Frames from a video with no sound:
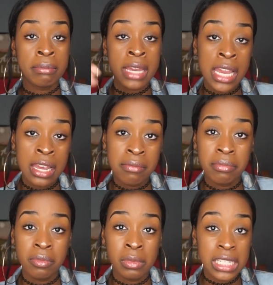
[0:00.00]
For
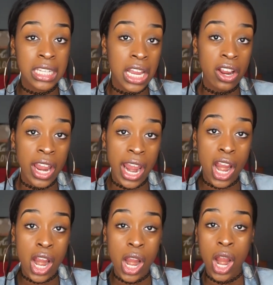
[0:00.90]
me, Miss Hair
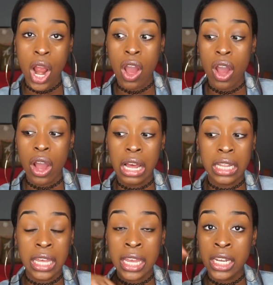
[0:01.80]
Hair,
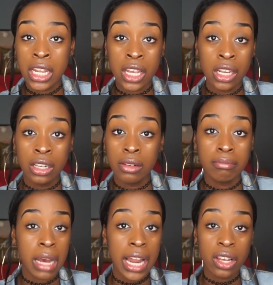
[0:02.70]
the
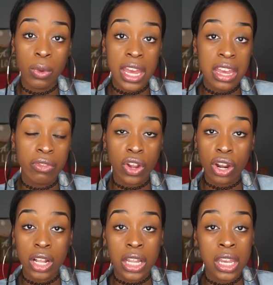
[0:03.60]
Indian body wave,
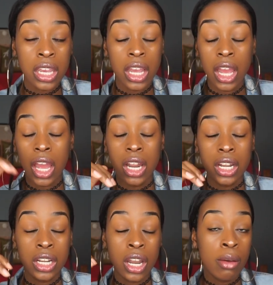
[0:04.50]
curly,
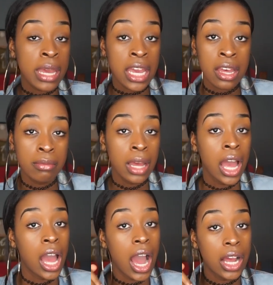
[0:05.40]
no ma'am,
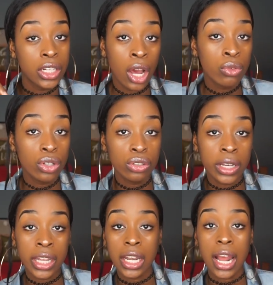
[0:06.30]
don't do
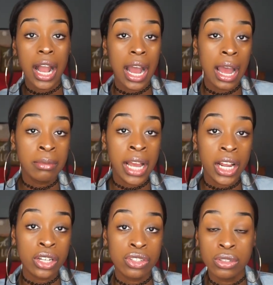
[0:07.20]
it. I'm not
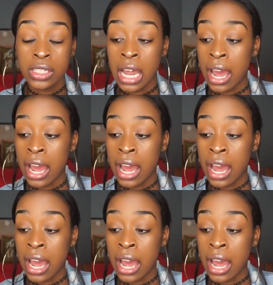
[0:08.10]
gonna do it.